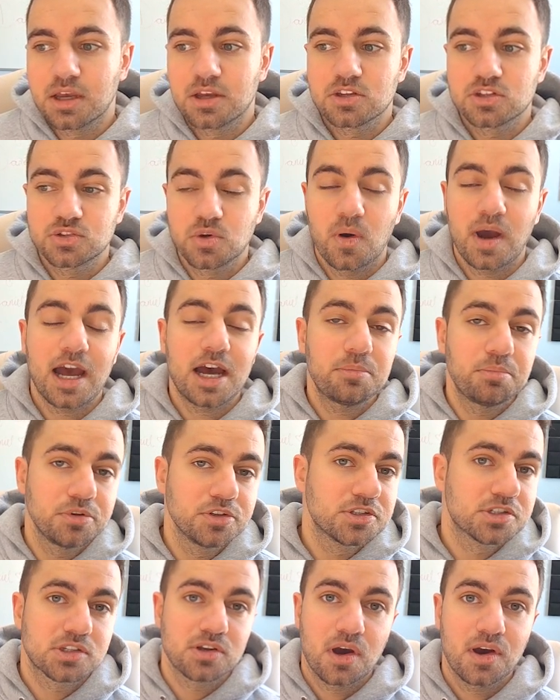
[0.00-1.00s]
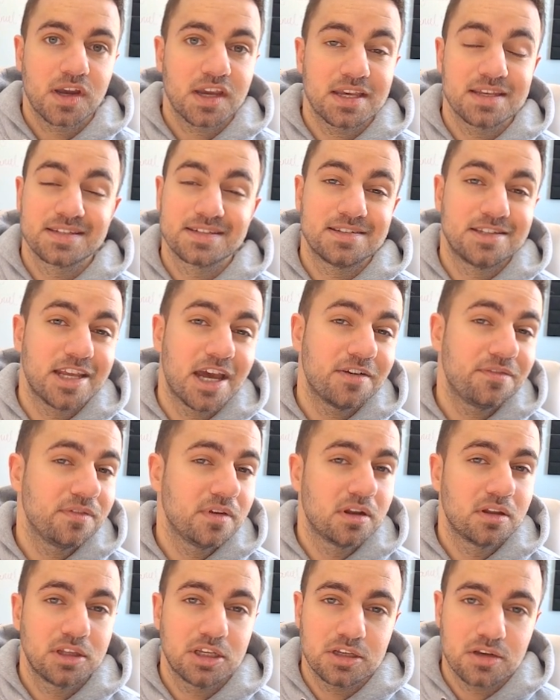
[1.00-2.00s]
So Apple's stock is
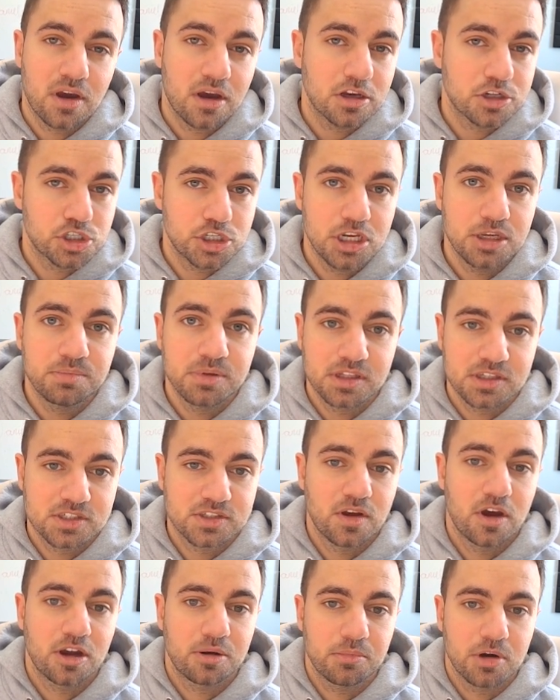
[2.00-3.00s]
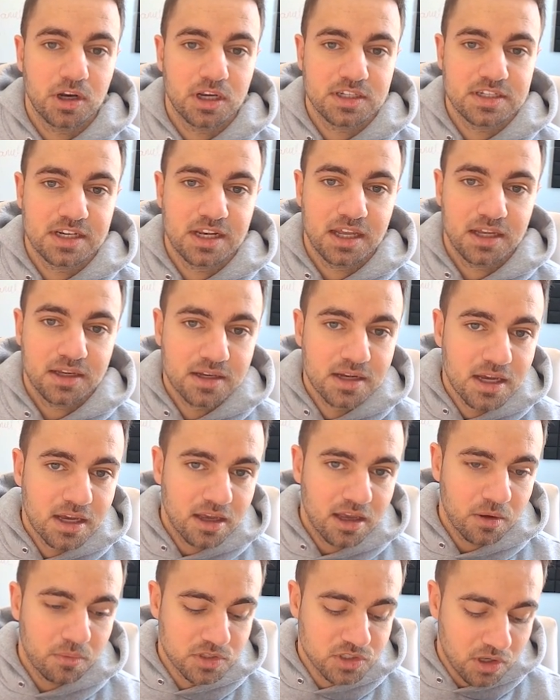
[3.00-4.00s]
definitely not cheap in the stock market today.
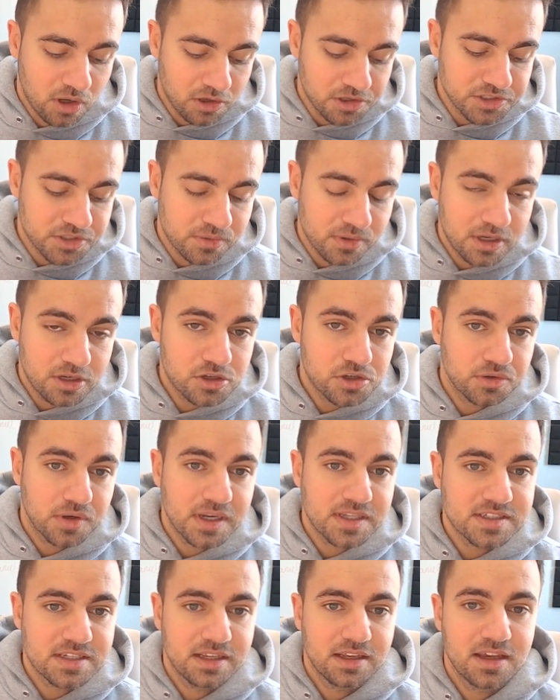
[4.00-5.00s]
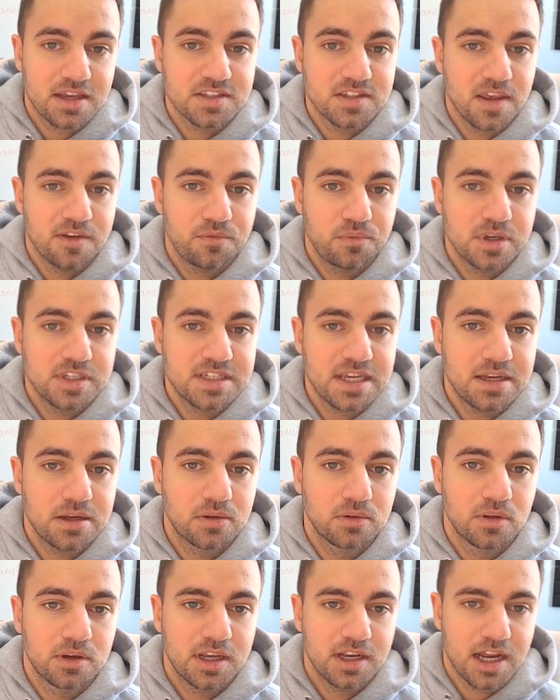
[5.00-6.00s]
And what's also interesting is if we take a
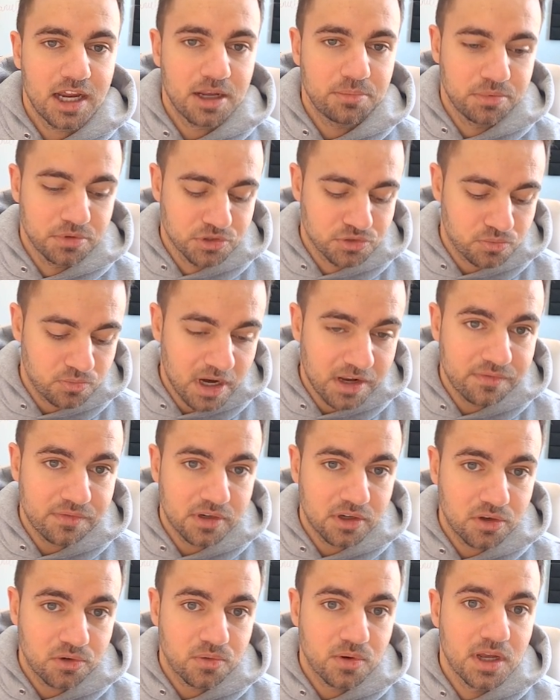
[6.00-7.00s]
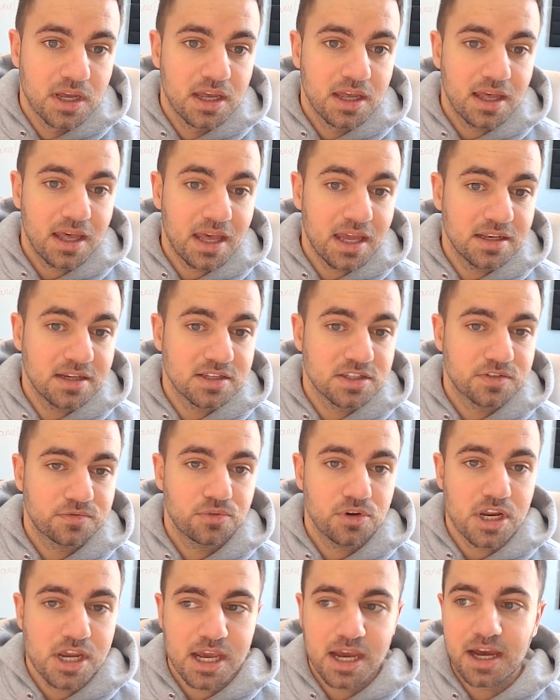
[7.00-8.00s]
look at Apple's revenue and its
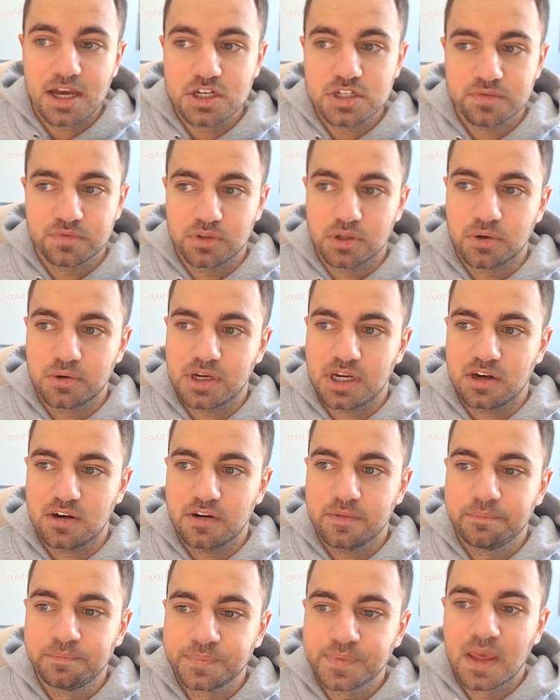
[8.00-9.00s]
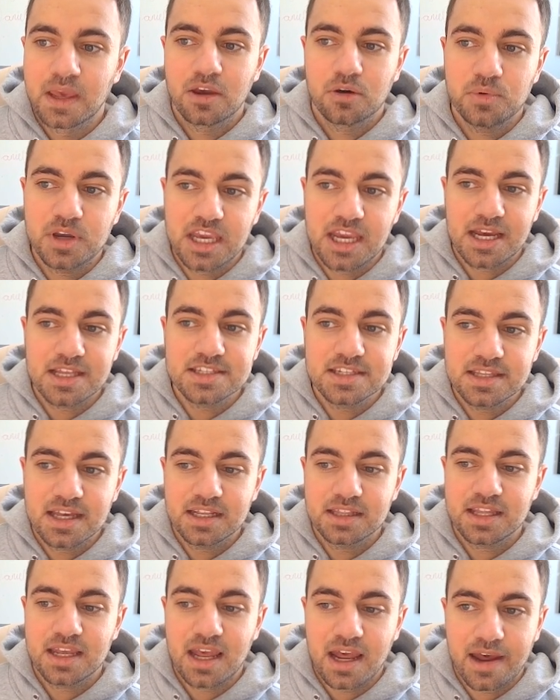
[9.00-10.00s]
free cash flow here, we can see that
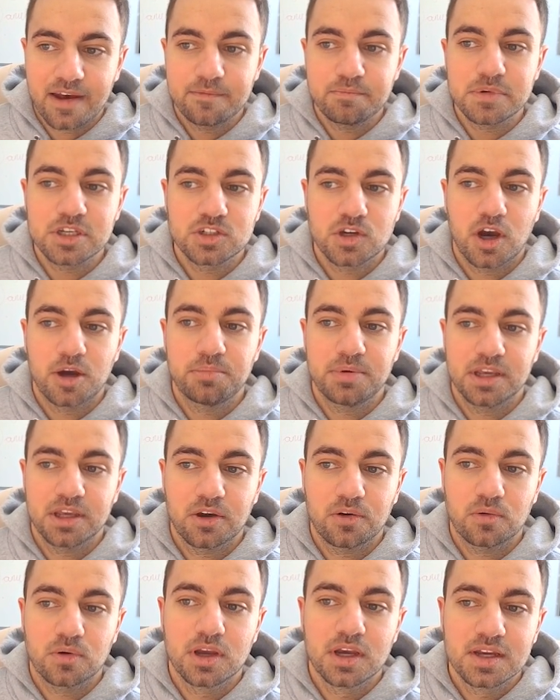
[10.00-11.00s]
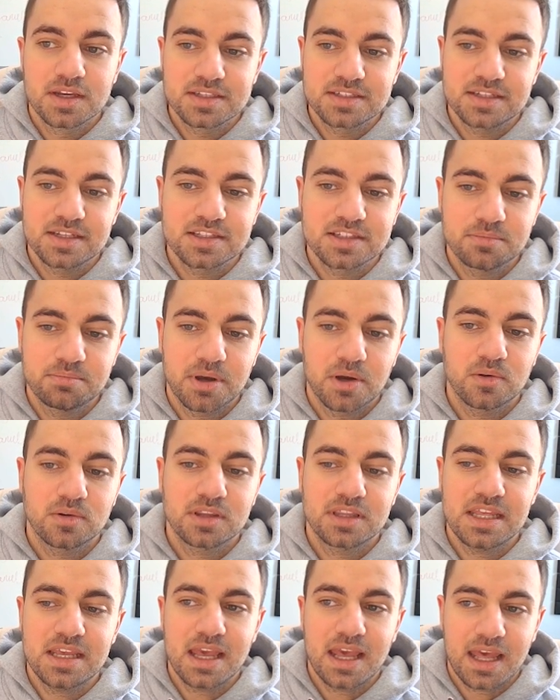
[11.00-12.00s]
they have been topping out since about
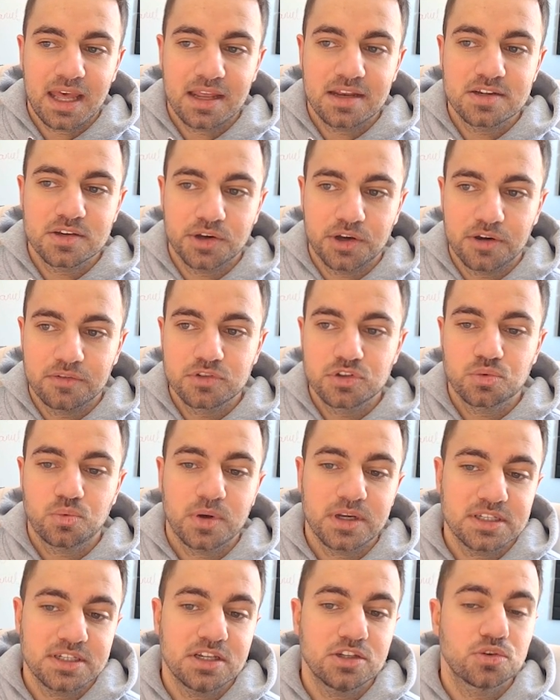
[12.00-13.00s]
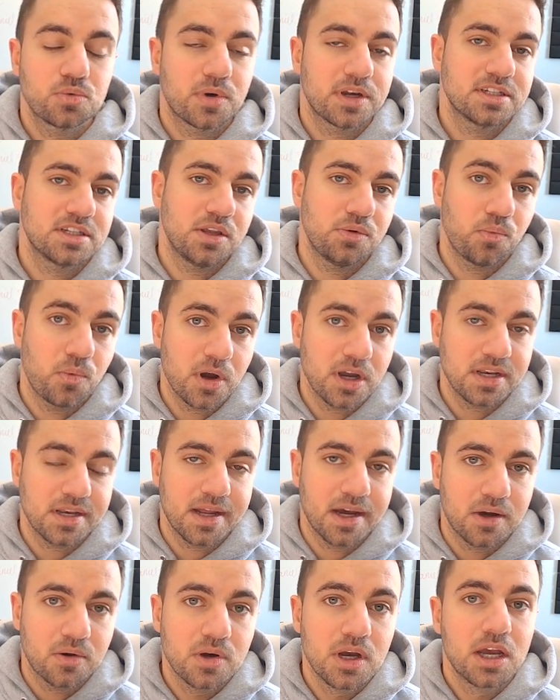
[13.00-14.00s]
the end of 2021
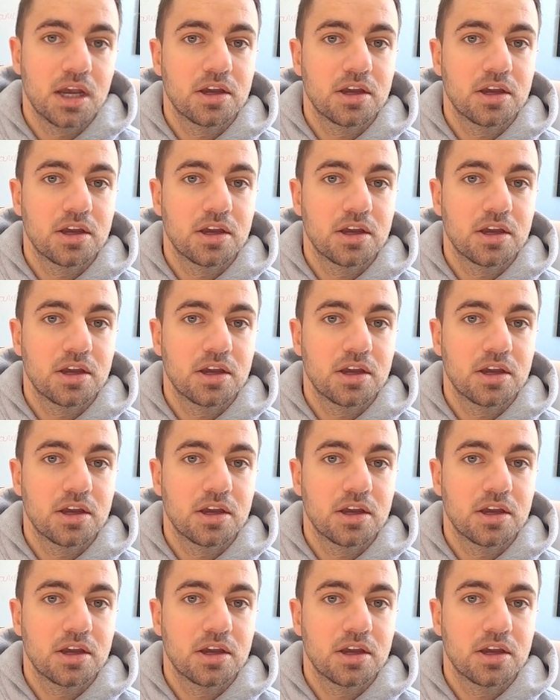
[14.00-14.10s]
now.